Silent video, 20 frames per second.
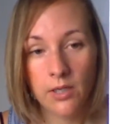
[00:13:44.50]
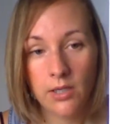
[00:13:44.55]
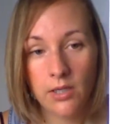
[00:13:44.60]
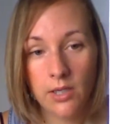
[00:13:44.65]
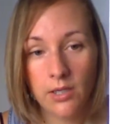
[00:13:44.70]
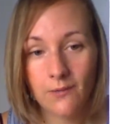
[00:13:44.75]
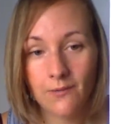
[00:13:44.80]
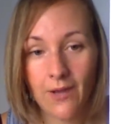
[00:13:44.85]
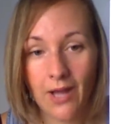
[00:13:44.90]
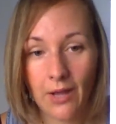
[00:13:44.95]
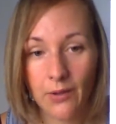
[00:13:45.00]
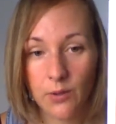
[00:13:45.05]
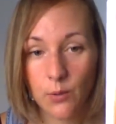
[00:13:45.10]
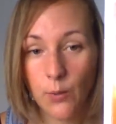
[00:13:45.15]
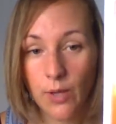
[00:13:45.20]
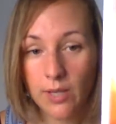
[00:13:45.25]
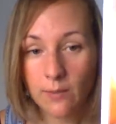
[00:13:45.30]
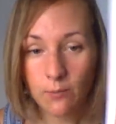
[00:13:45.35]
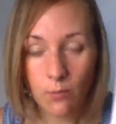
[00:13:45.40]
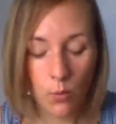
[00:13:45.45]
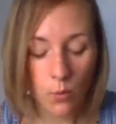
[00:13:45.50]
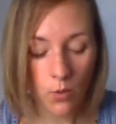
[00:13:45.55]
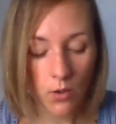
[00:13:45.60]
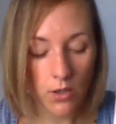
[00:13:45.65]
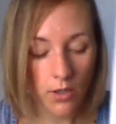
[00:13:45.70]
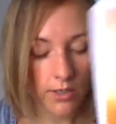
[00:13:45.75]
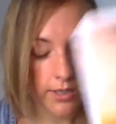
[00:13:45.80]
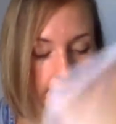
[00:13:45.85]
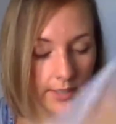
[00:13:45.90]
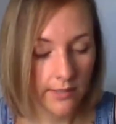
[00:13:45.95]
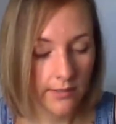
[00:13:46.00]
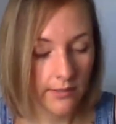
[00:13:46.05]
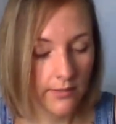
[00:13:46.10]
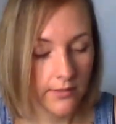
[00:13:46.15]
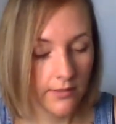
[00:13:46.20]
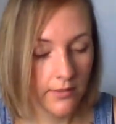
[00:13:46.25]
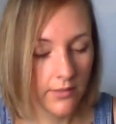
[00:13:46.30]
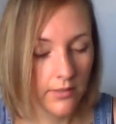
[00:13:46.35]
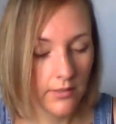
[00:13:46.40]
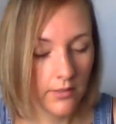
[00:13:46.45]
evaluate more.
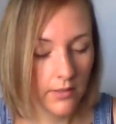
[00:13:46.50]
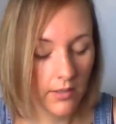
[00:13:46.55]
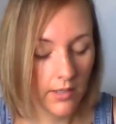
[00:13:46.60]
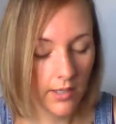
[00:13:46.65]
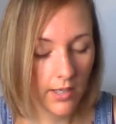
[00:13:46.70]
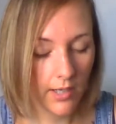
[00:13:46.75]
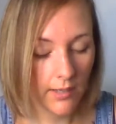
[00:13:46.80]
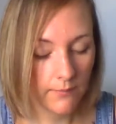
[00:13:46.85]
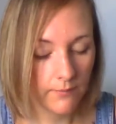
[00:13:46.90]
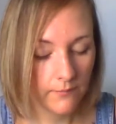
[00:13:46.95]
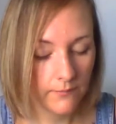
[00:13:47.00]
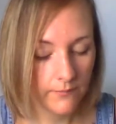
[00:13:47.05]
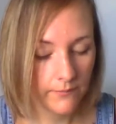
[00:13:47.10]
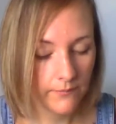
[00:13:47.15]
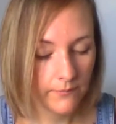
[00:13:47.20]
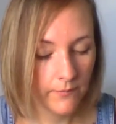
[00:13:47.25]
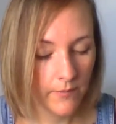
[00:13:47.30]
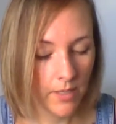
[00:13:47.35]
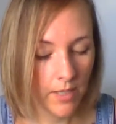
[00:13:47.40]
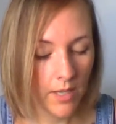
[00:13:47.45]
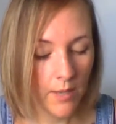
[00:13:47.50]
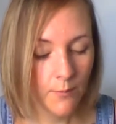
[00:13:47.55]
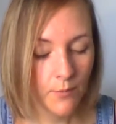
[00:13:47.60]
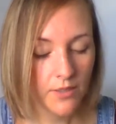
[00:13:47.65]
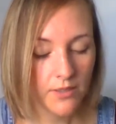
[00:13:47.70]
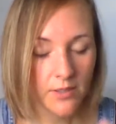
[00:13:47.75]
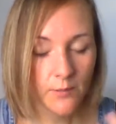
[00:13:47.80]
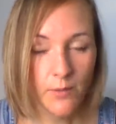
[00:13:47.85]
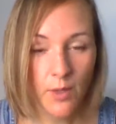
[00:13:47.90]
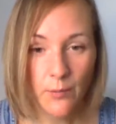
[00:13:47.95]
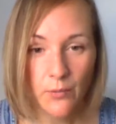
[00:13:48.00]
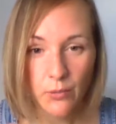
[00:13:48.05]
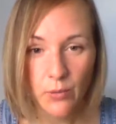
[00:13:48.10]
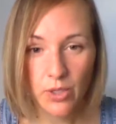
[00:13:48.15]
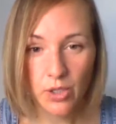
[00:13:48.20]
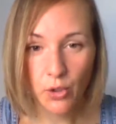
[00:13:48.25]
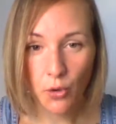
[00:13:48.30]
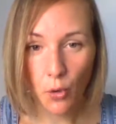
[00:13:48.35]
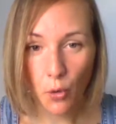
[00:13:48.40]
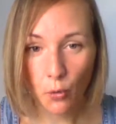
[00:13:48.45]
And, um, but sometimes we
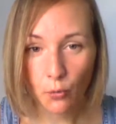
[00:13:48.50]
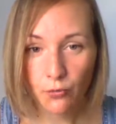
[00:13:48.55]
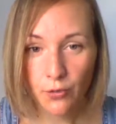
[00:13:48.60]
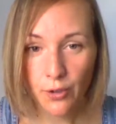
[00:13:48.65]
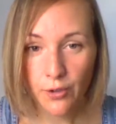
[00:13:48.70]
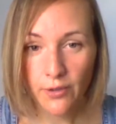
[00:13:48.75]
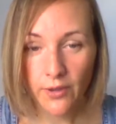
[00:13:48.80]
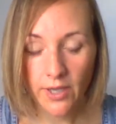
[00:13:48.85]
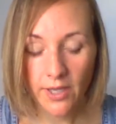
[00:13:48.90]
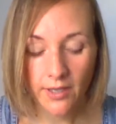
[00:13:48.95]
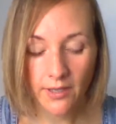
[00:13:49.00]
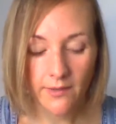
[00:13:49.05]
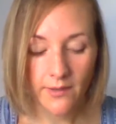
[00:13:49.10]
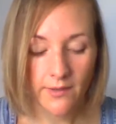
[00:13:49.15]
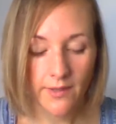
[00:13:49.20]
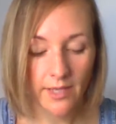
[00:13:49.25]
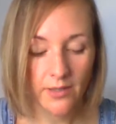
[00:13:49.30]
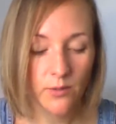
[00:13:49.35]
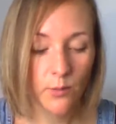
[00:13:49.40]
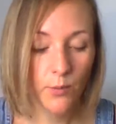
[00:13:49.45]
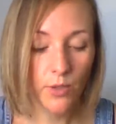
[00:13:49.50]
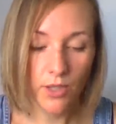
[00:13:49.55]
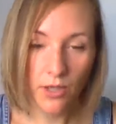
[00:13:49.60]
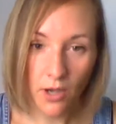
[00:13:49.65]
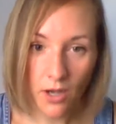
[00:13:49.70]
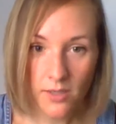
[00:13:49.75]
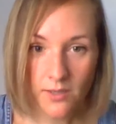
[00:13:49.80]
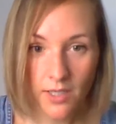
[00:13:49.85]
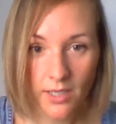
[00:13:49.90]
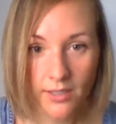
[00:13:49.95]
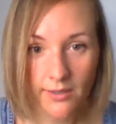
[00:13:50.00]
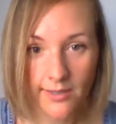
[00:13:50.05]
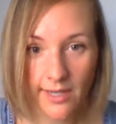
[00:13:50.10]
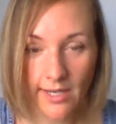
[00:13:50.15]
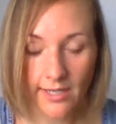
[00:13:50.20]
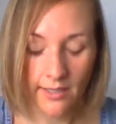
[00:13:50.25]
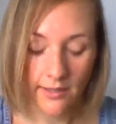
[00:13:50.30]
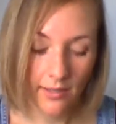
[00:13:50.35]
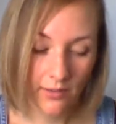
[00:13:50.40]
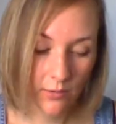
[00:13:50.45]
can overthink, and then that's when we cause
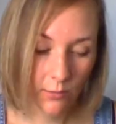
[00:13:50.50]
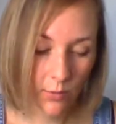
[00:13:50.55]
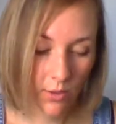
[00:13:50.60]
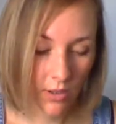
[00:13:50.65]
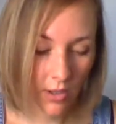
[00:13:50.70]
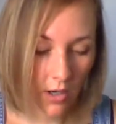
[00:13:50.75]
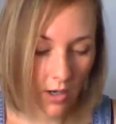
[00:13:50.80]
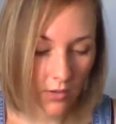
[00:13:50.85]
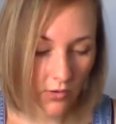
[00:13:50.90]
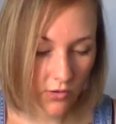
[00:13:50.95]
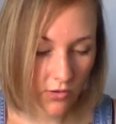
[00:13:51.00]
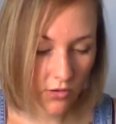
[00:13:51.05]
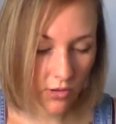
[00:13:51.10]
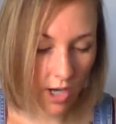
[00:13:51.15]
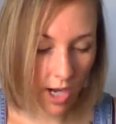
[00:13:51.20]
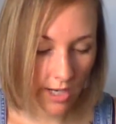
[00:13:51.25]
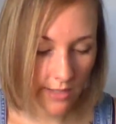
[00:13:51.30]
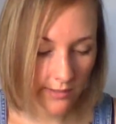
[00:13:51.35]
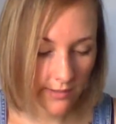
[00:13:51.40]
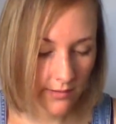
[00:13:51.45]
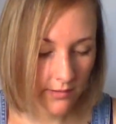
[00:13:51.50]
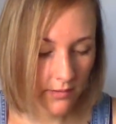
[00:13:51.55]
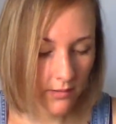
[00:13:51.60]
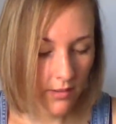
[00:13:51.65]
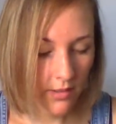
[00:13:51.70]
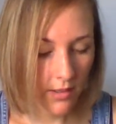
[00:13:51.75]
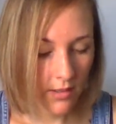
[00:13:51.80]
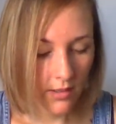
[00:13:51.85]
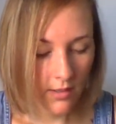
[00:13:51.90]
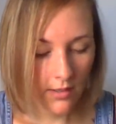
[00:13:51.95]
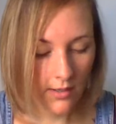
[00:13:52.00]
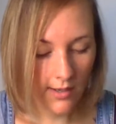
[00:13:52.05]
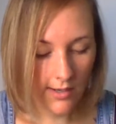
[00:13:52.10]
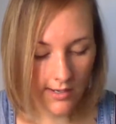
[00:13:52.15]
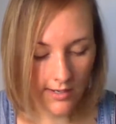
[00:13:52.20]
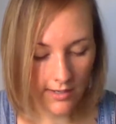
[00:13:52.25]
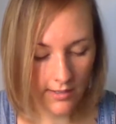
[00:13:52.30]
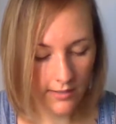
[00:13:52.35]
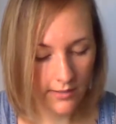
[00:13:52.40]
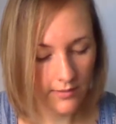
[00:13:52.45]
anxiety. That's when we cause stress.
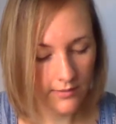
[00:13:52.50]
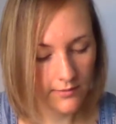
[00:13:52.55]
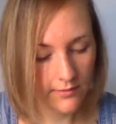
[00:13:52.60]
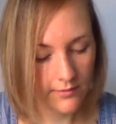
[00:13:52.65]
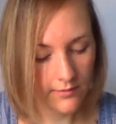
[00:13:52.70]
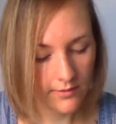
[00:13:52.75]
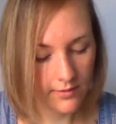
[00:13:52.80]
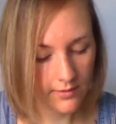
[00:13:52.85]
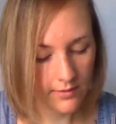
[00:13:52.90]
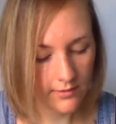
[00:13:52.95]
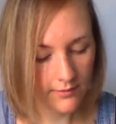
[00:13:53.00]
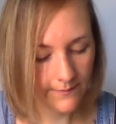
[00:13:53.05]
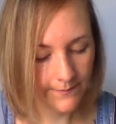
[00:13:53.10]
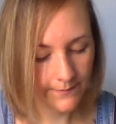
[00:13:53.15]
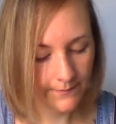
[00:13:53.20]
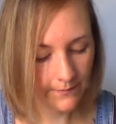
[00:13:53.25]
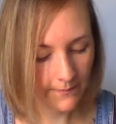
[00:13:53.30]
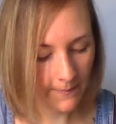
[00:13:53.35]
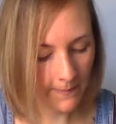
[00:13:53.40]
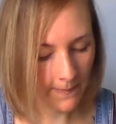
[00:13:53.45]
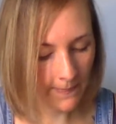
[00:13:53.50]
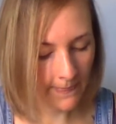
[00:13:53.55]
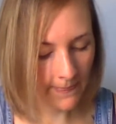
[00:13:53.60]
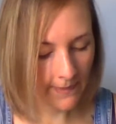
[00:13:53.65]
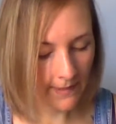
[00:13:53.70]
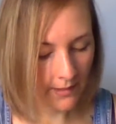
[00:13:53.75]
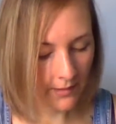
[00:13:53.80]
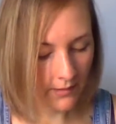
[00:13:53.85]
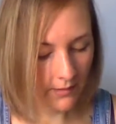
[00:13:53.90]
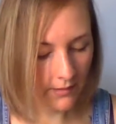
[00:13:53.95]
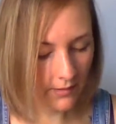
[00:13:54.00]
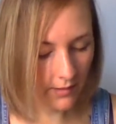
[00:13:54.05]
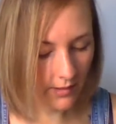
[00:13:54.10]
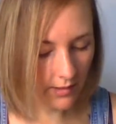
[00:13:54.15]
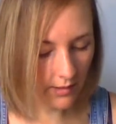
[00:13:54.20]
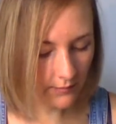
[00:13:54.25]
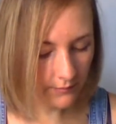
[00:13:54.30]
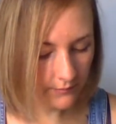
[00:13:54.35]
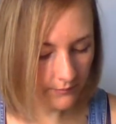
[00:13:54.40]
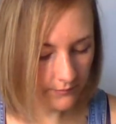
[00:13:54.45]
And
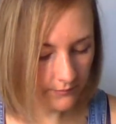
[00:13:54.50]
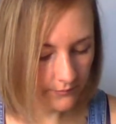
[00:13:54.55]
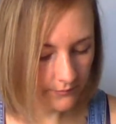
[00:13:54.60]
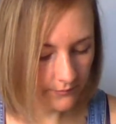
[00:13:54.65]
um,